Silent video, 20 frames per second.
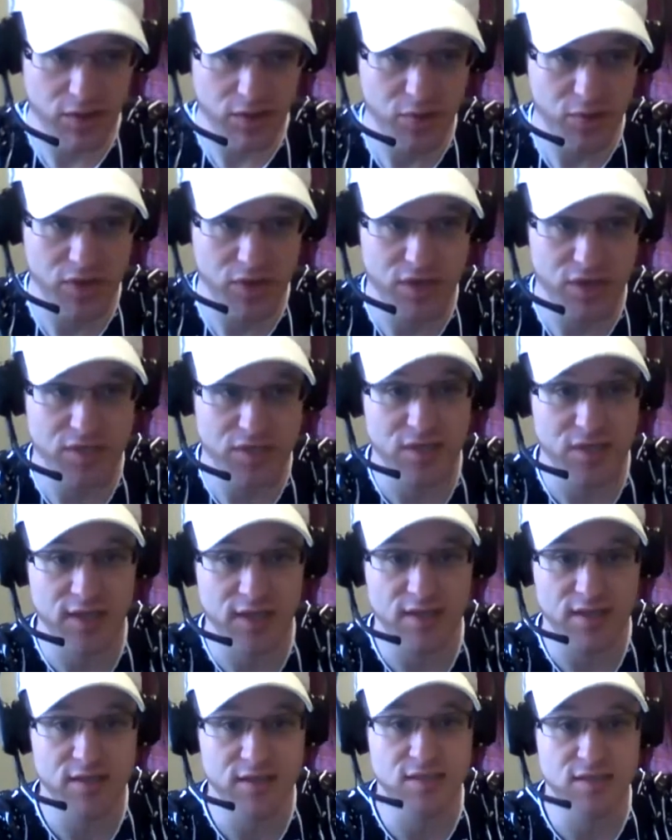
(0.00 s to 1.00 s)
production
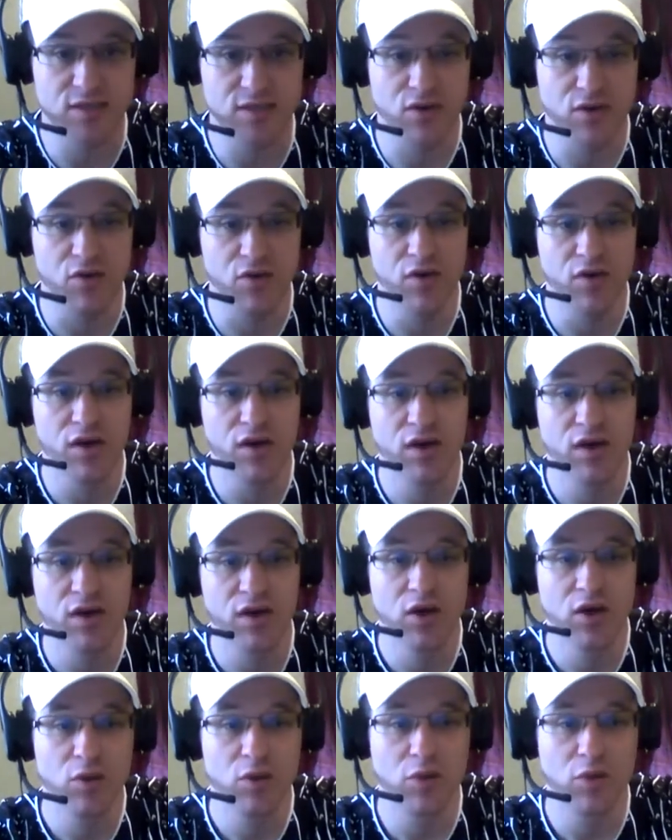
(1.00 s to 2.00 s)
lately. So
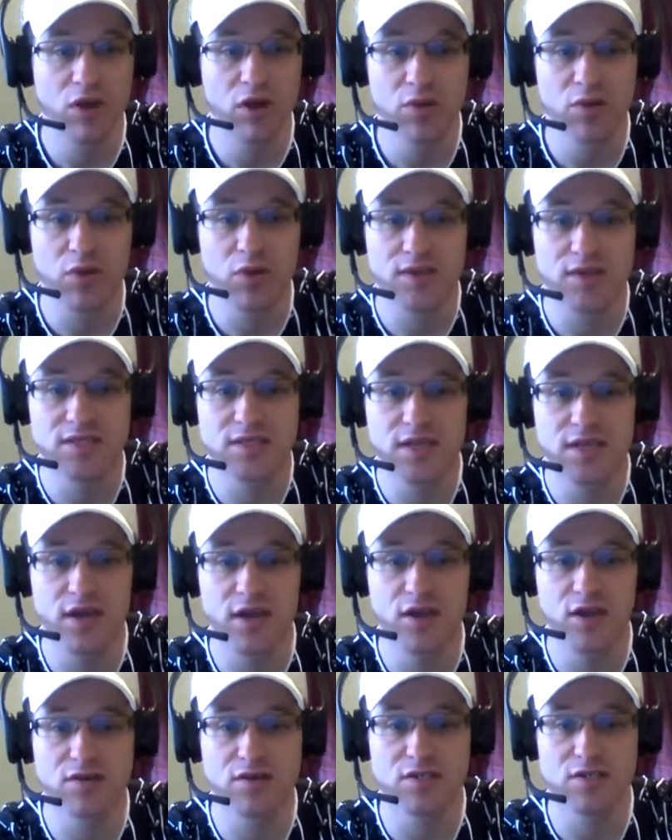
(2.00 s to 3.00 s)
bargain price
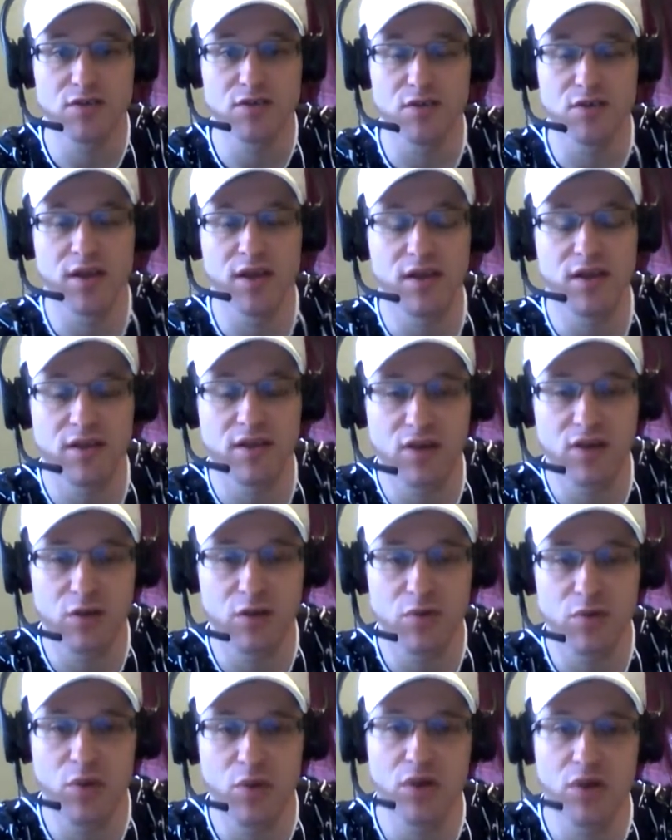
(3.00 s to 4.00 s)
there. So kind of the
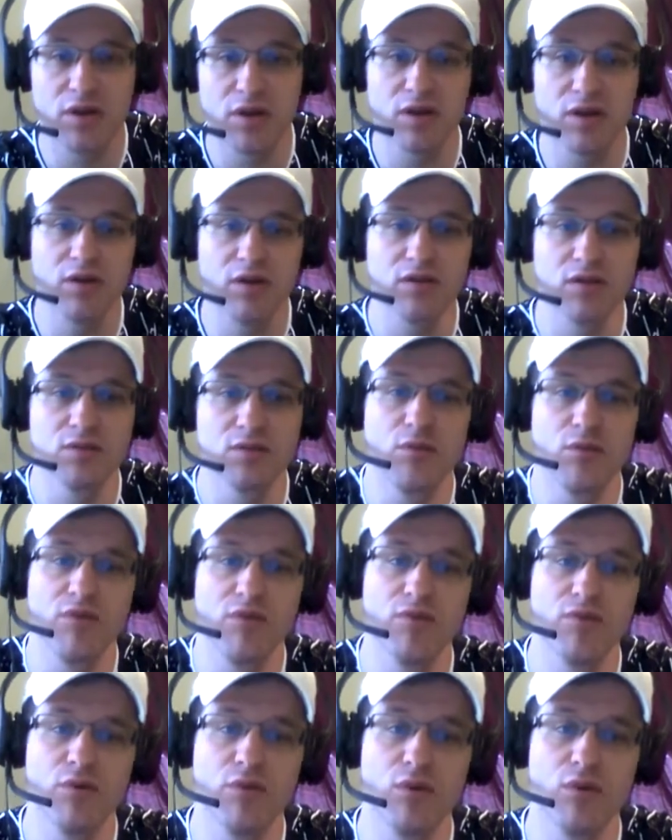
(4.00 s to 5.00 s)
double bargain here at small
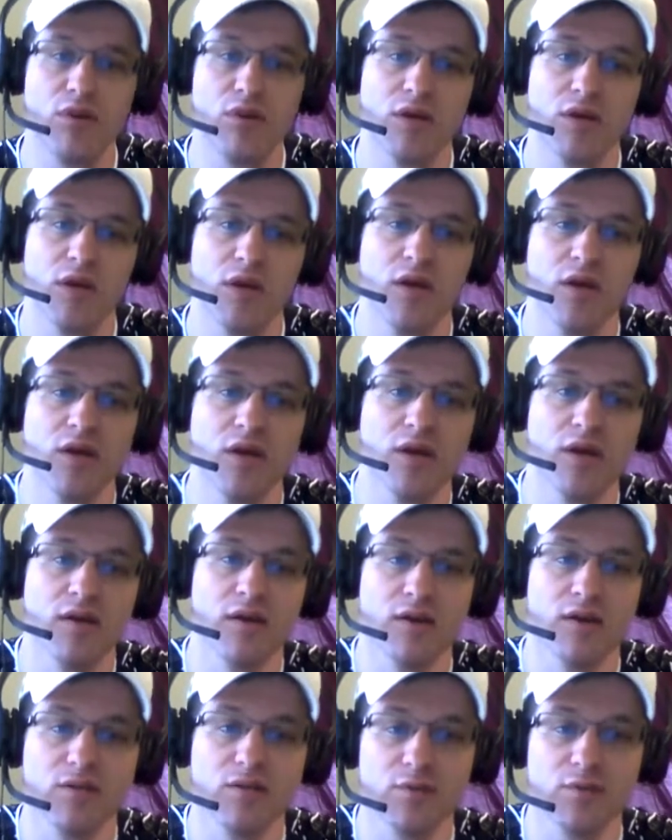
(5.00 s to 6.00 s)
forward.
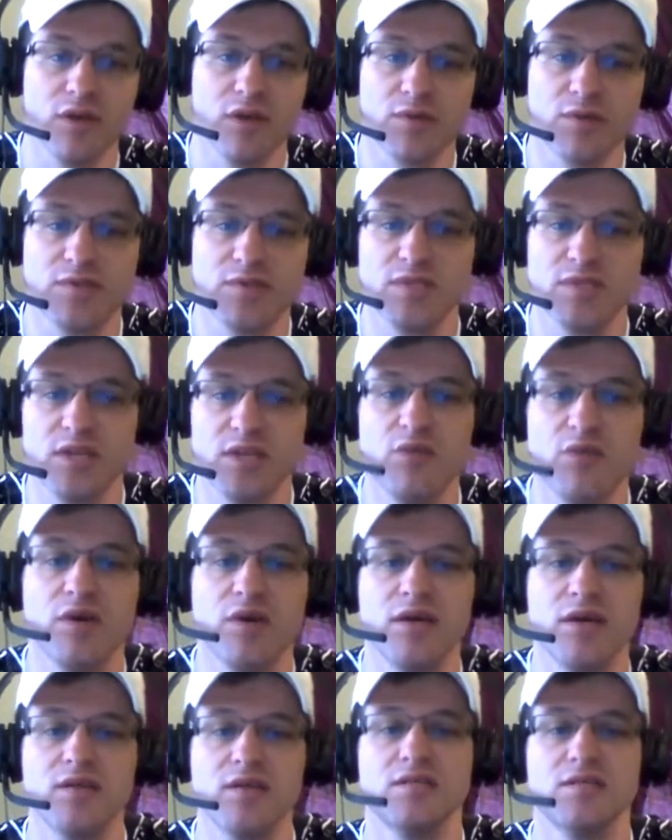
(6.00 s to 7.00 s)
Not too many options
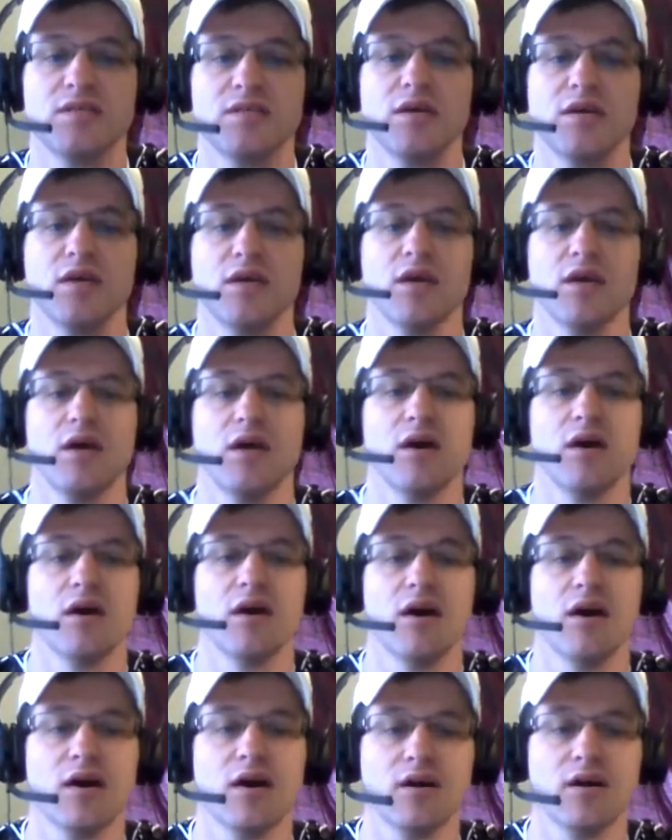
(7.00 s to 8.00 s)
anyways.
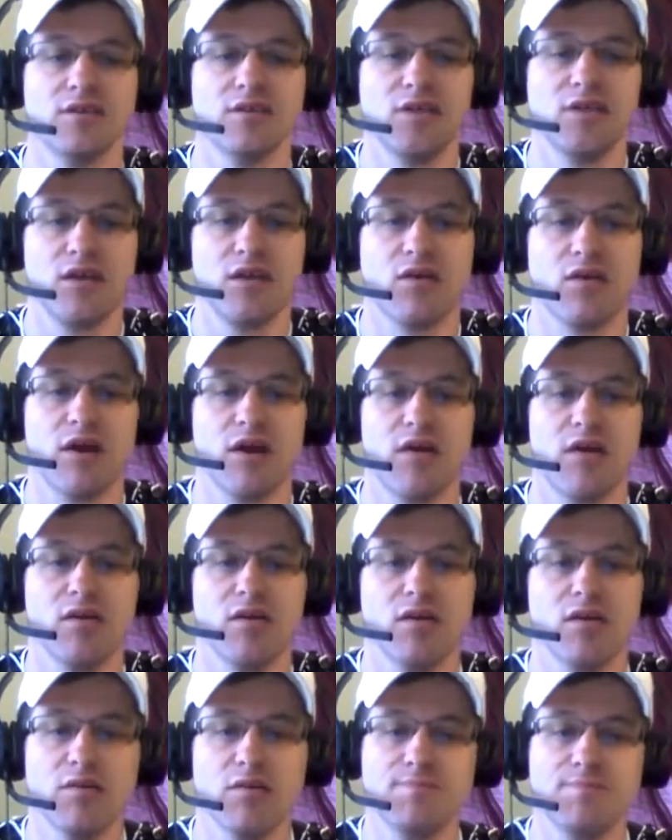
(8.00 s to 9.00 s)
Jay
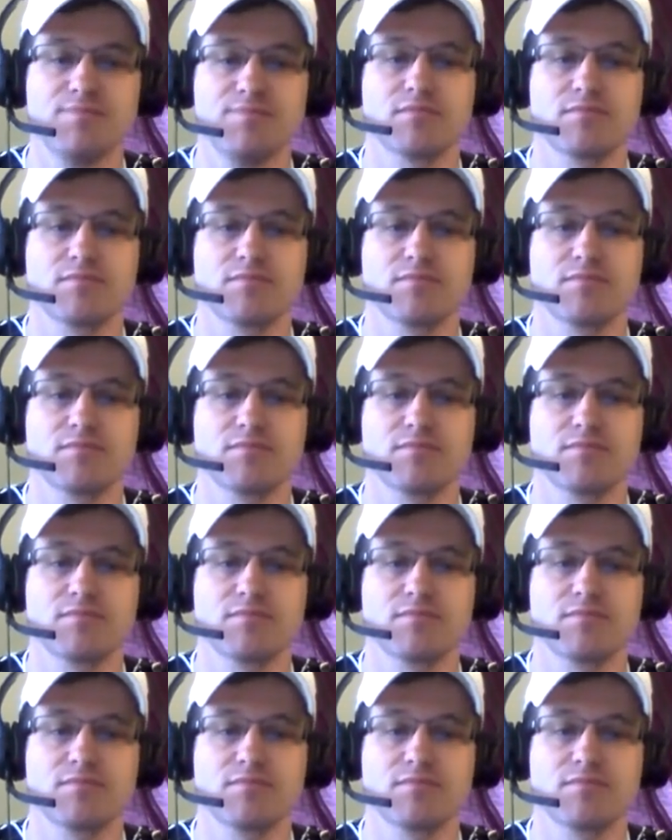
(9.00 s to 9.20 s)
Crowder